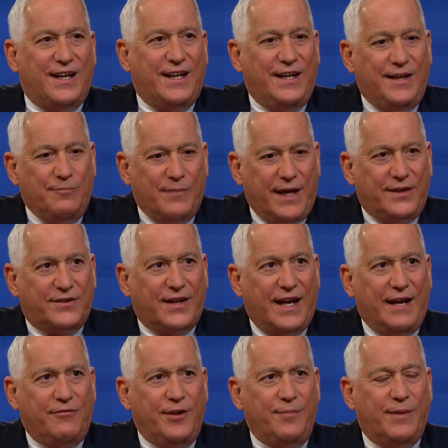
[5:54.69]
he makes
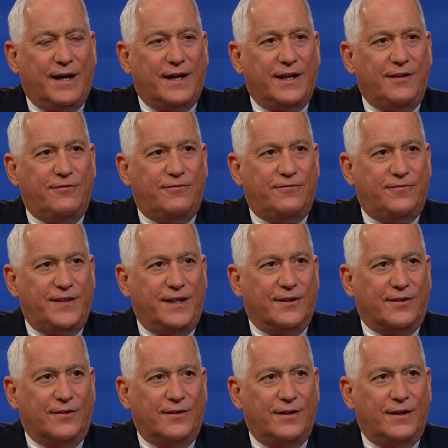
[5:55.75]
everybody
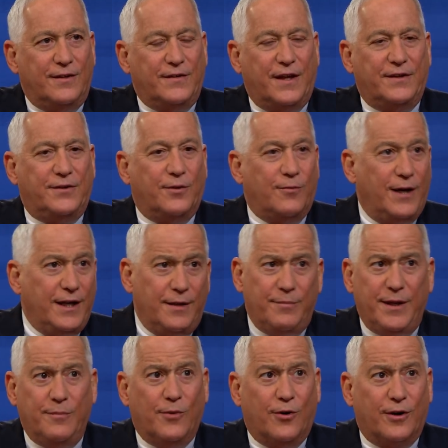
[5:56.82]
feel that the way to
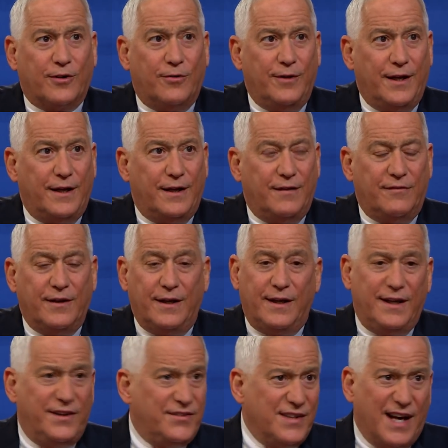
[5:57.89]
be more creative
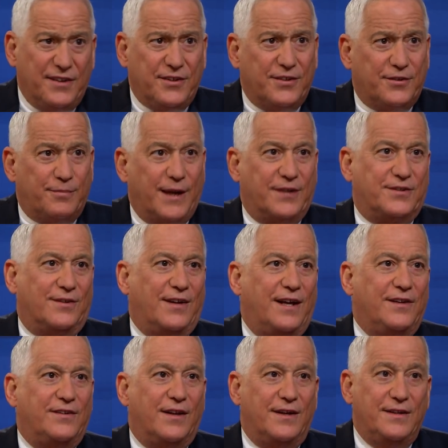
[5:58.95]
is not to
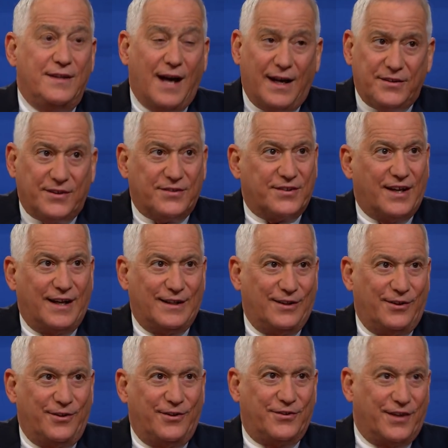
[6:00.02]
specialize, not to
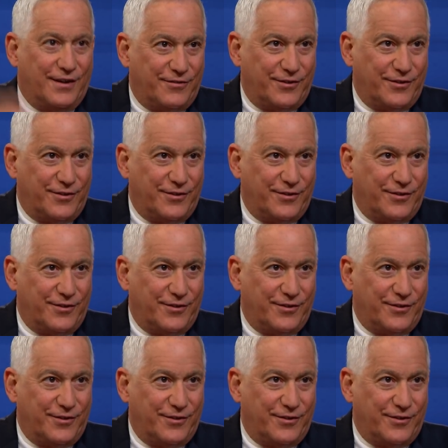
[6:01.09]
silo yourself